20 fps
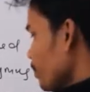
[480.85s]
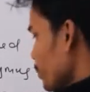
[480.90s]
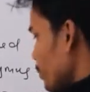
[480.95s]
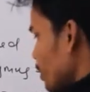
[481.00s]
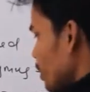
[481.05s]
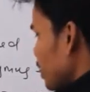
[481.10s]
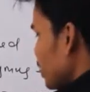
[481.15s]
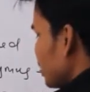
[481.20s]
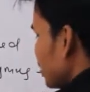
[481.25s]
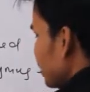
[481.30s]

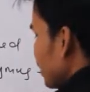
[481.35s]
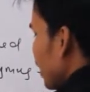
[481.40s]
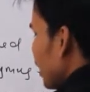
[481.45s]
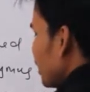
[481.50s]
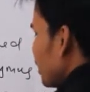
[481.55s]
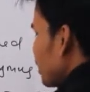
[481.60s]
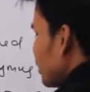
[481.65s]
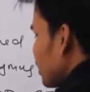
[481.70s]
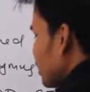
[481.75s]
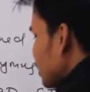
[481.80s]
That's
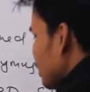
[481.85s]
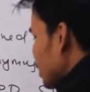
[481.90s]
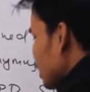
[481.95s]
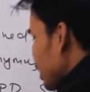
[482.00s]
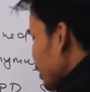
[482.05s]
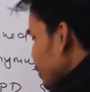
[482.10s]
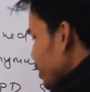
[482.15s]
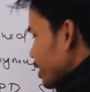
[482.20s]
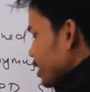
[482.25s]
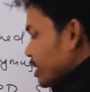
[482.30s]
not a
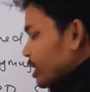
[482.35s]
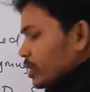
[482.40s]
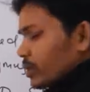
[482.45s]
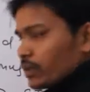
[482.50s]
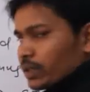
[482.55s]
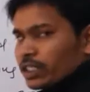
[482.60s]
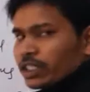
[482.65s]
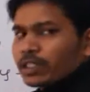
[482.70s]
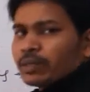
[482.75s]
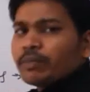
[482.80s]
limited
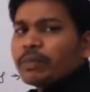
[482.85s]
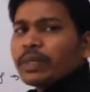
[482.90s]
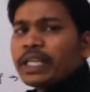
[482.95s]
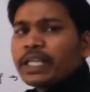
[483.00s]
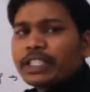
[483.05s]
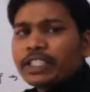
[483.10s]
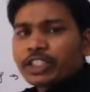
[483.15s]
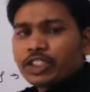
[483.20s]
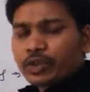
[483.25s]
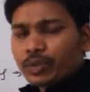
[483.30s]
sequence.
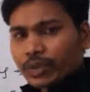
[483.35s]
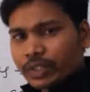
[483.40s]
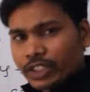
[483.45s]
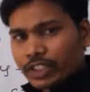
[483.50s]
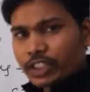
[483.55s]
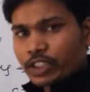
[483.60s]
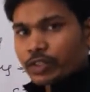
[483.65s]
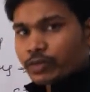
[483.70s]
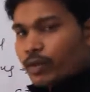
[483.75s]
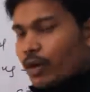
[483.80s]
Many
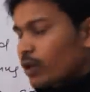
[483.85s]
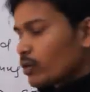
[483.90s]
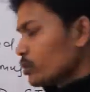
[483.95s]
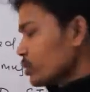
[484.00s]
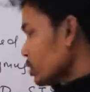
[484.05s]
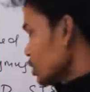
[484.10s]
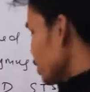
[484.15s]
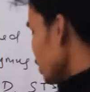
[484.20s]
sequences is found